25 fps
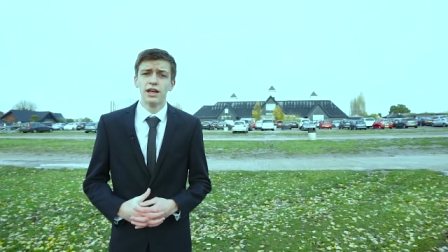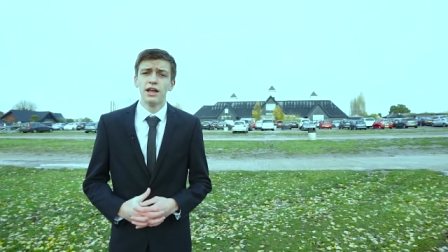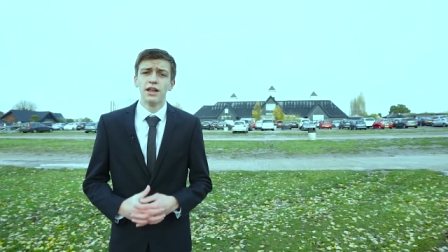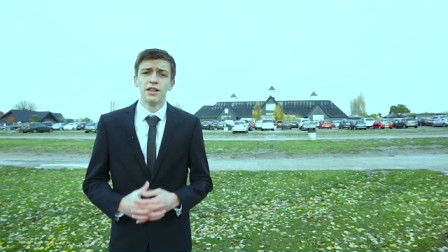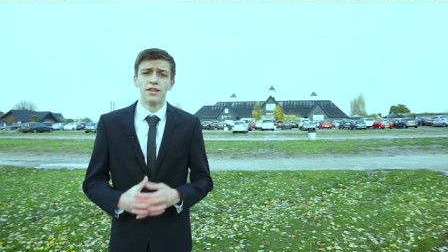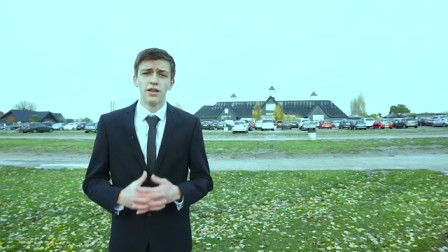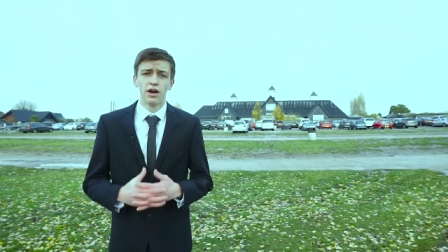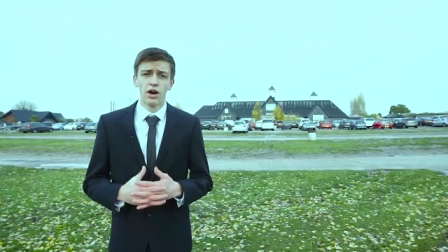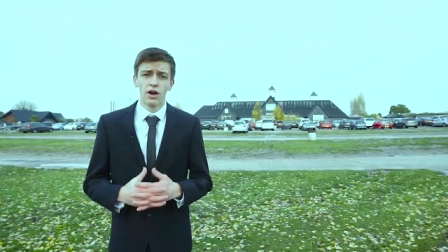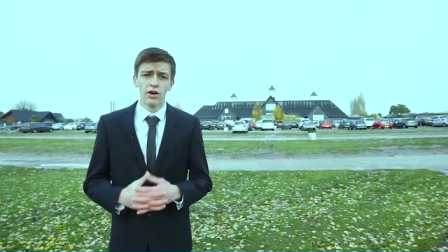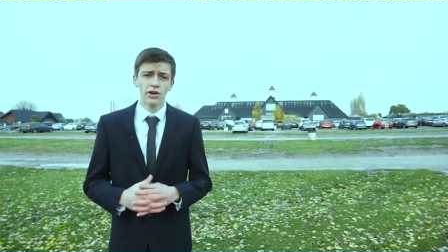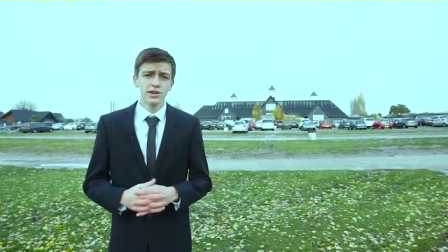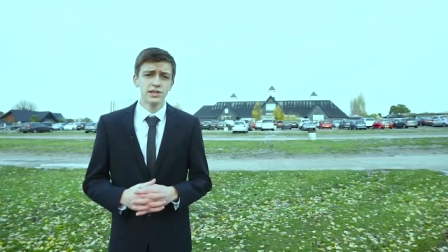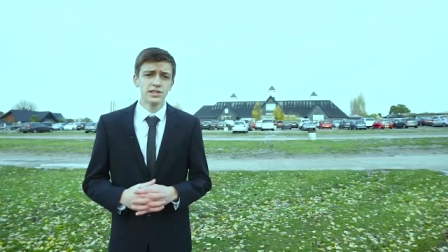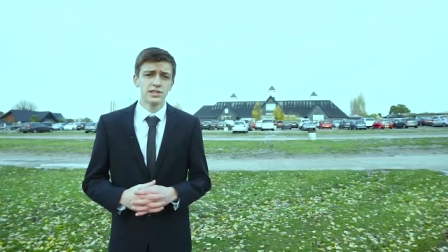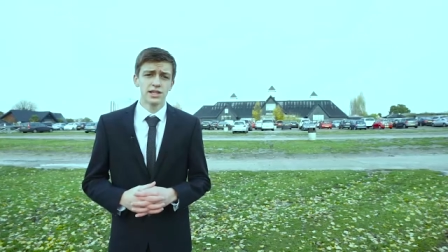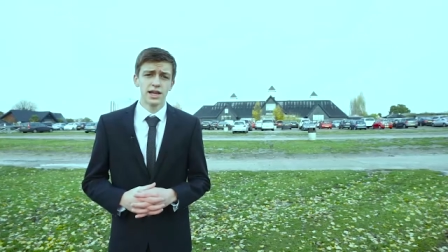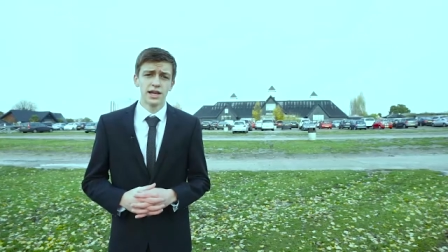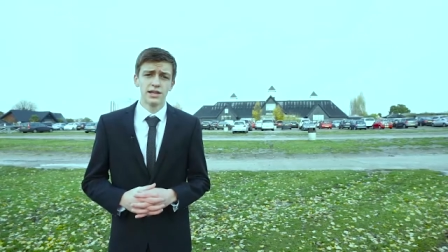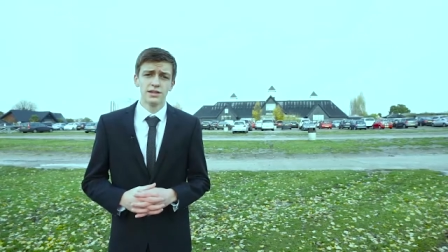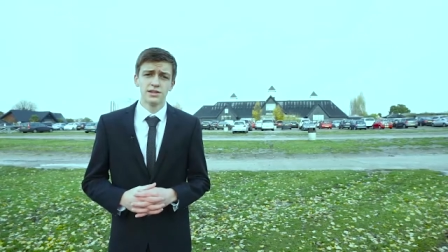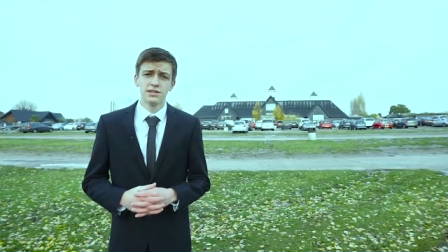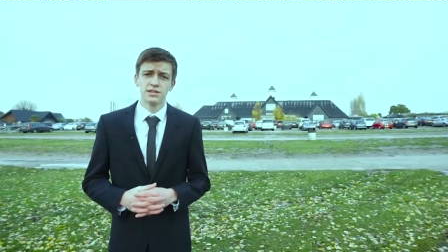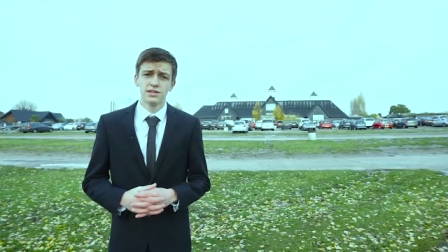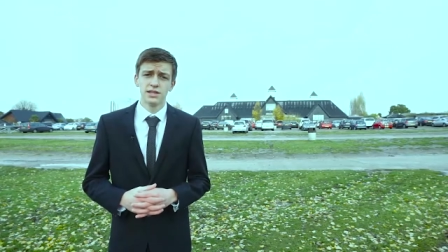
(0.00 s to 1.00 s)
the high
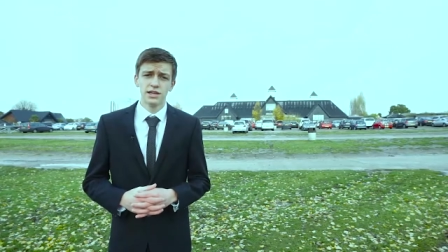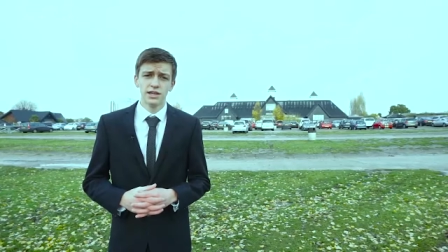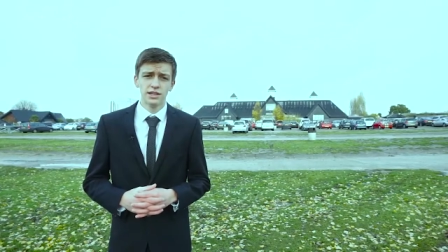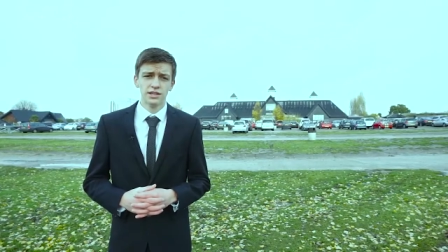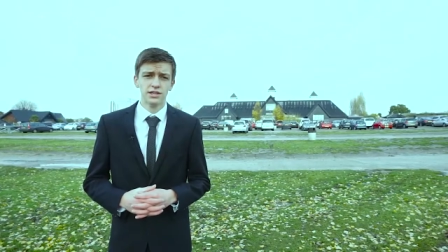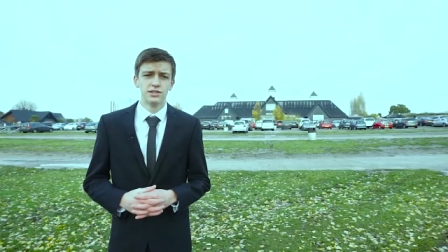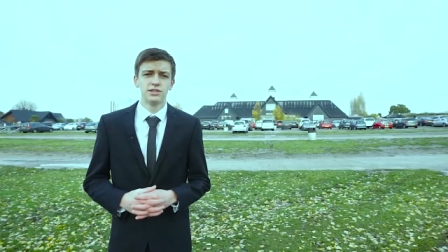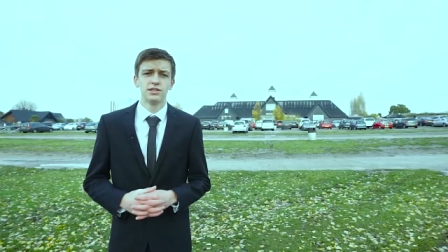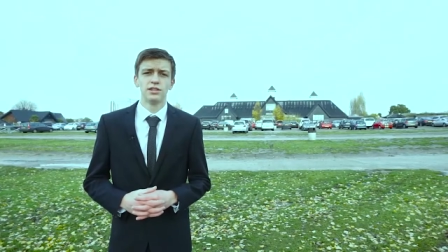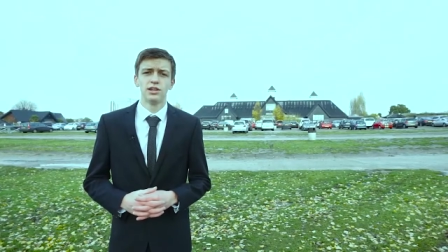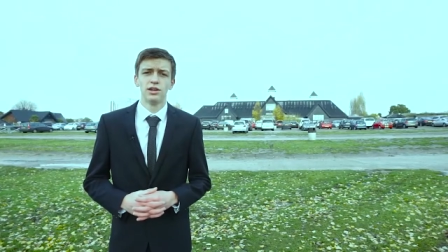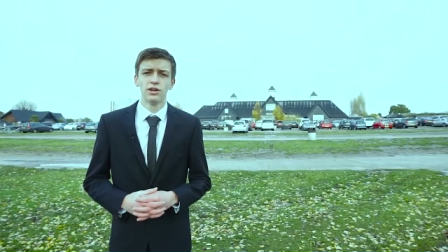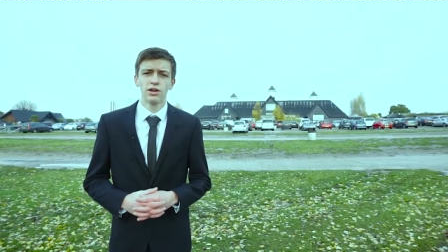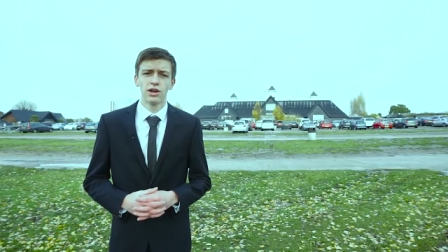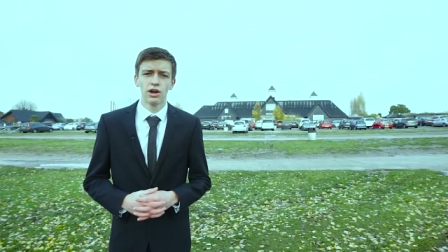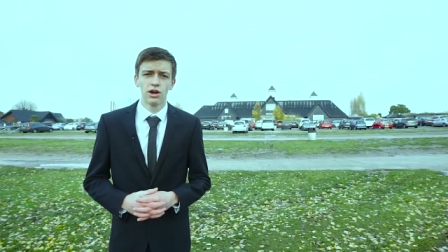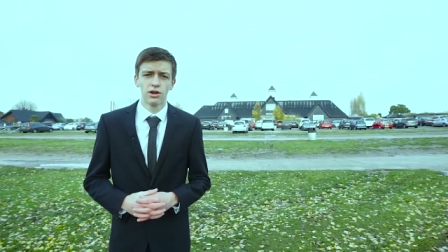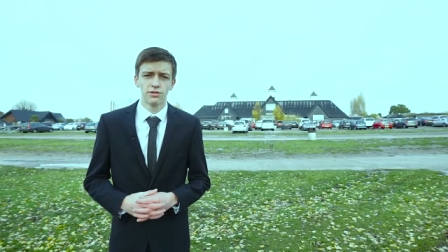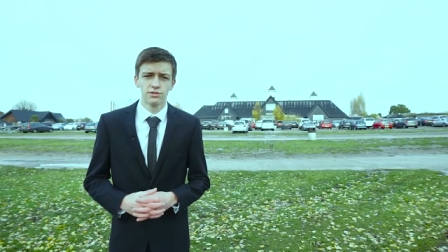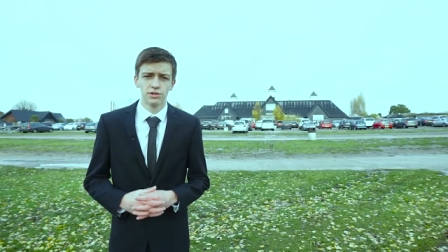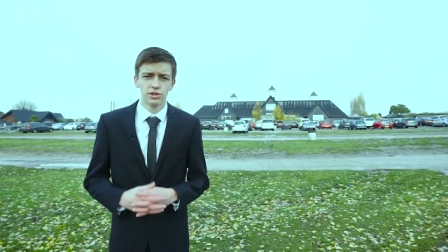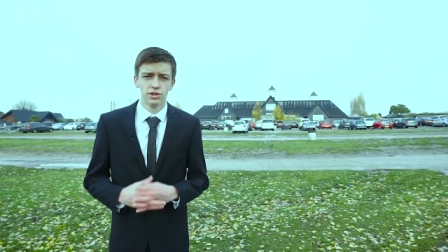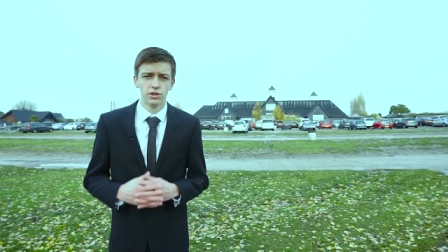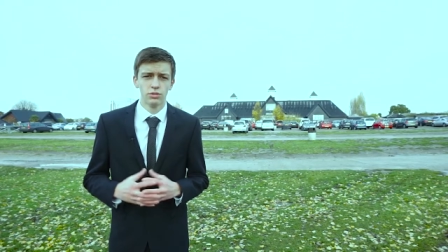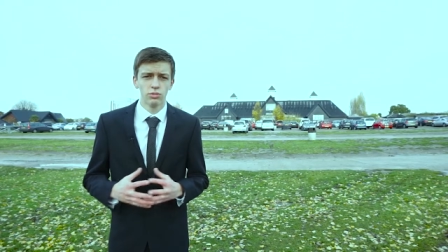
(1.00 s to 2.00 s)
standards needed to look
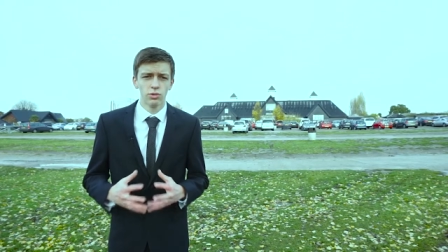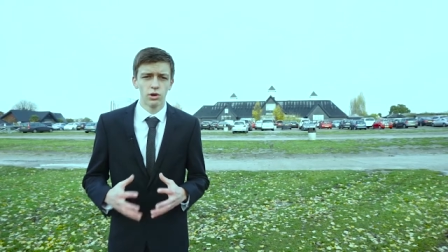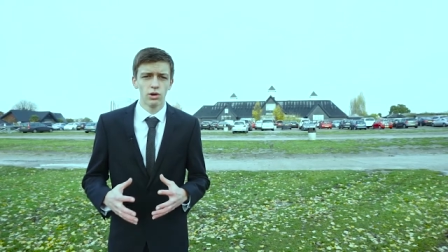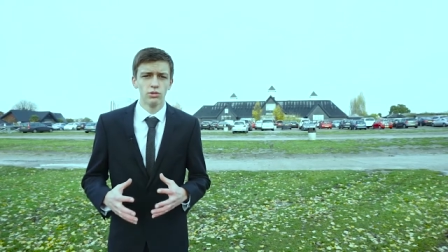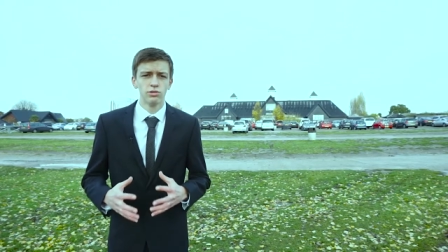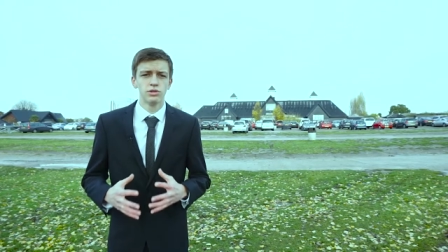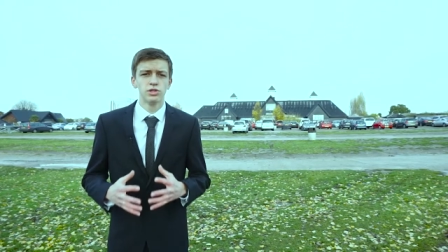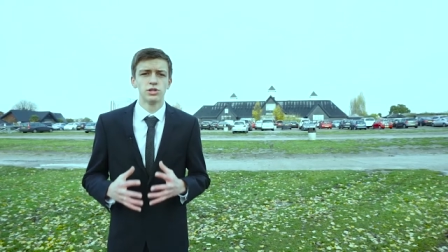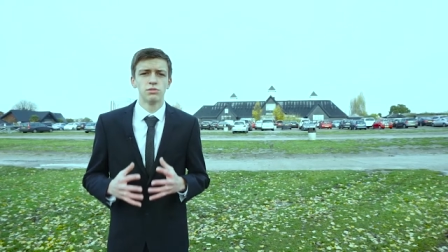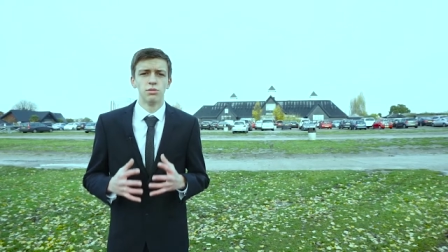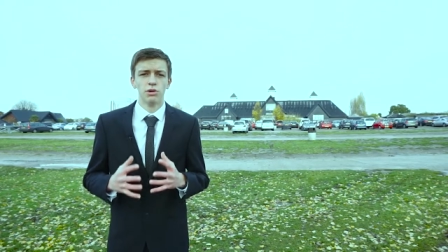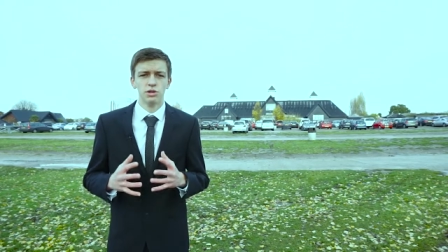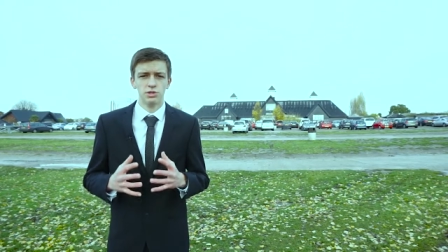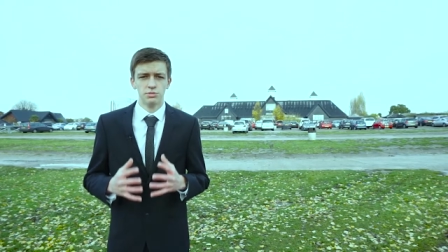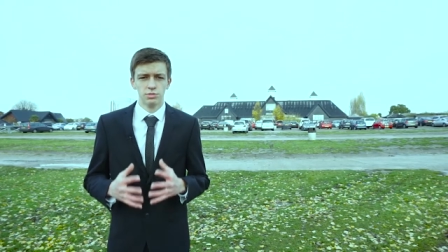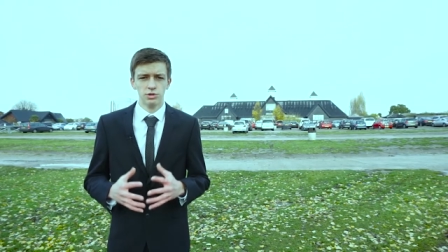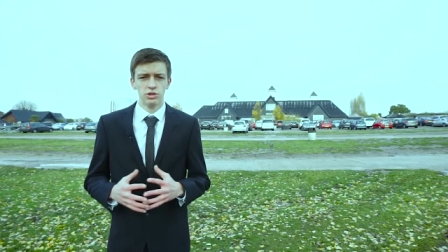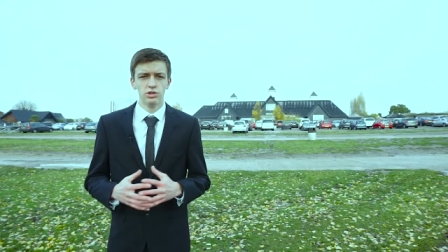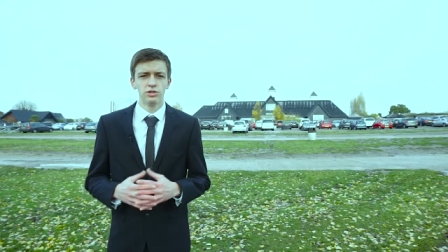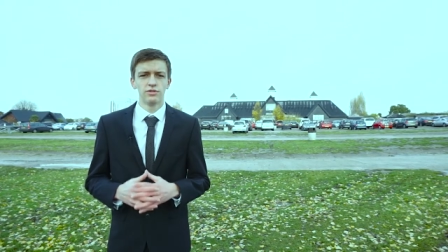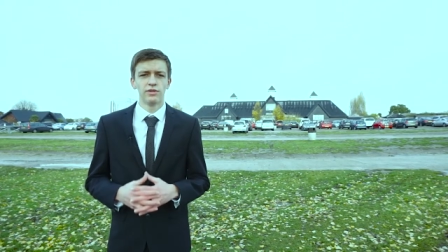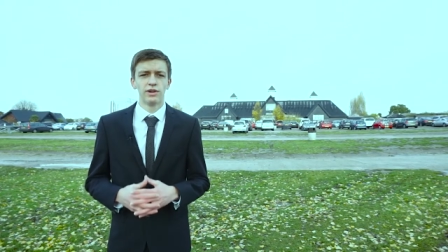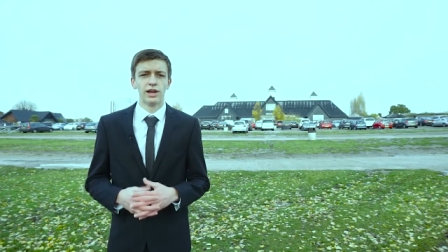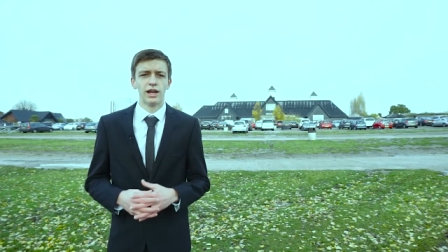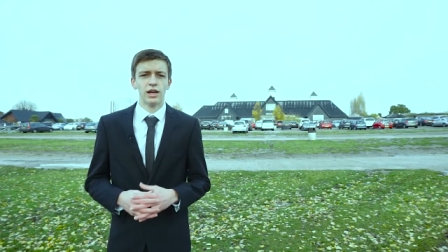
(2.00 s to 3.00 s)
after the world's most
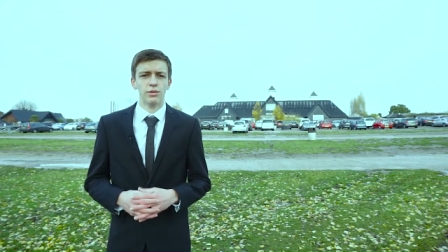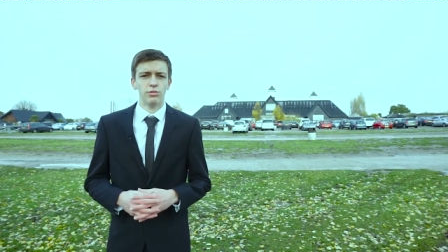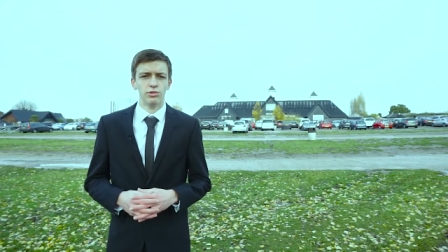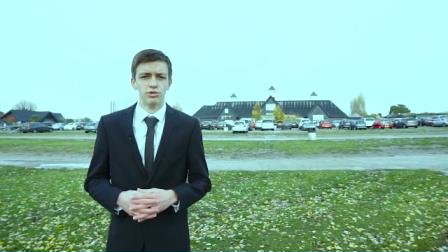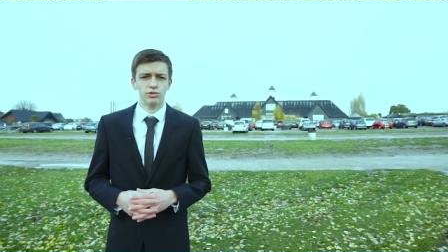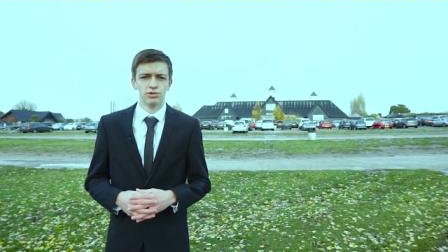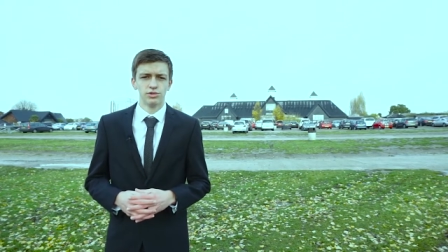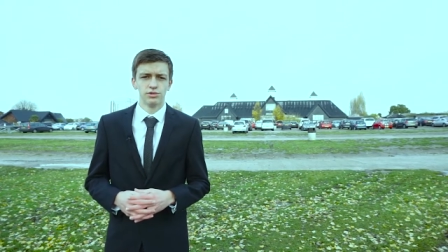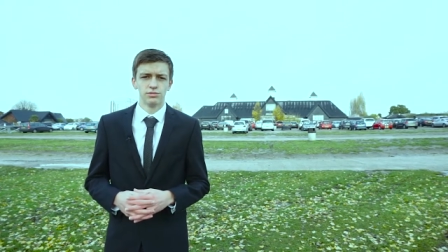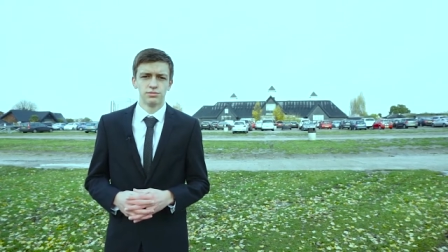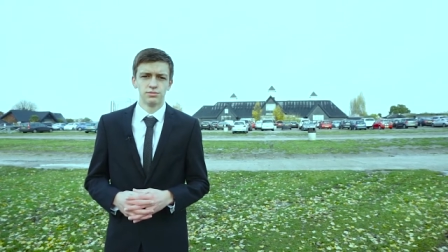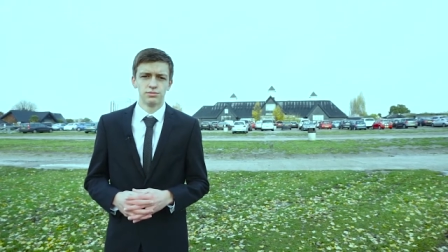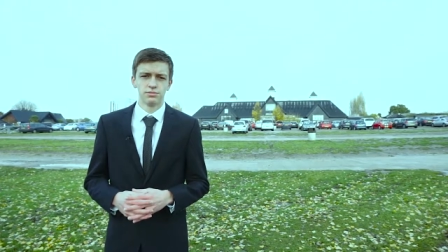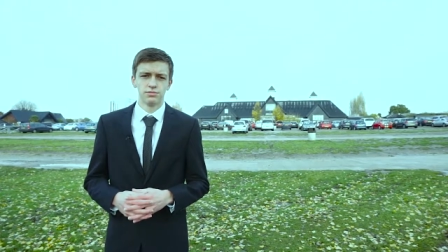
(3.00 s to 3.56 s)
beautiful animals.